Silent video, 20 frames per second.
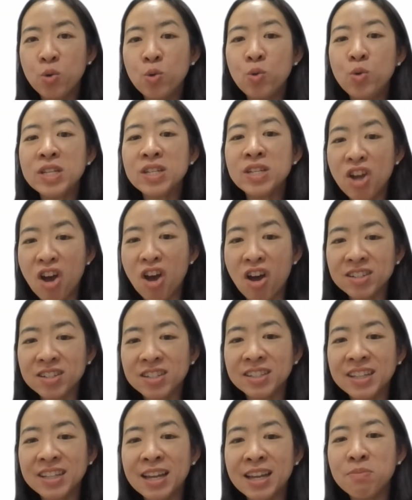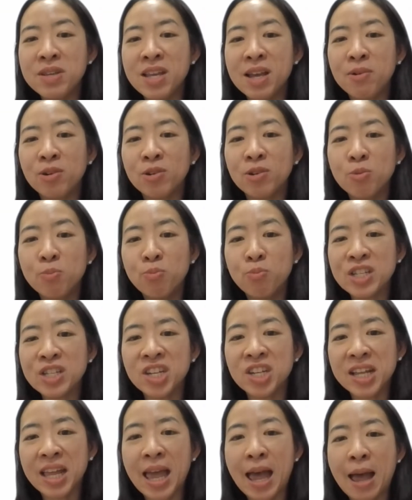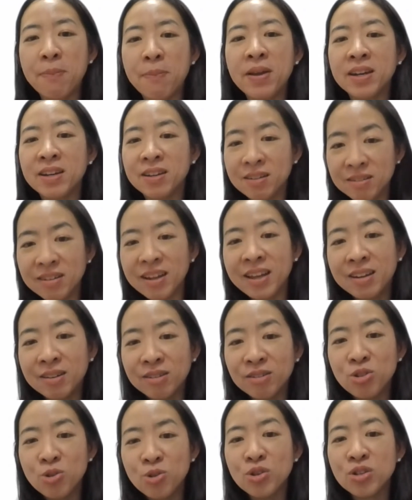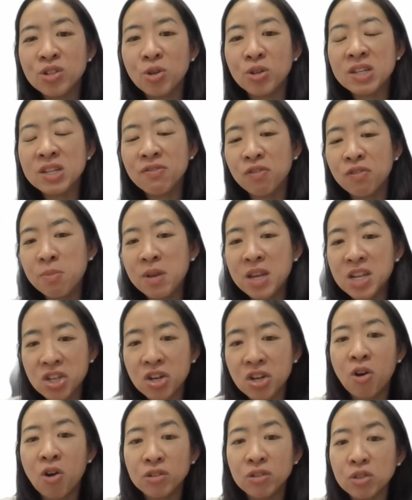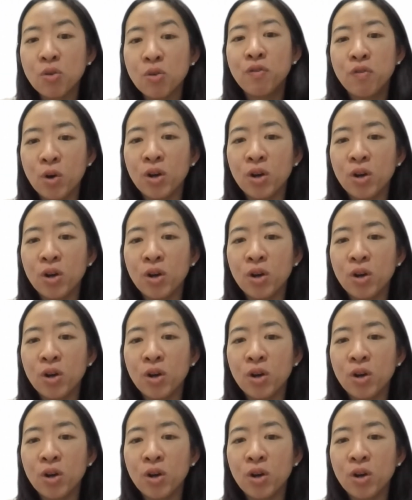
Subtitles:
who is not, and be able to bridge the gap and use those information also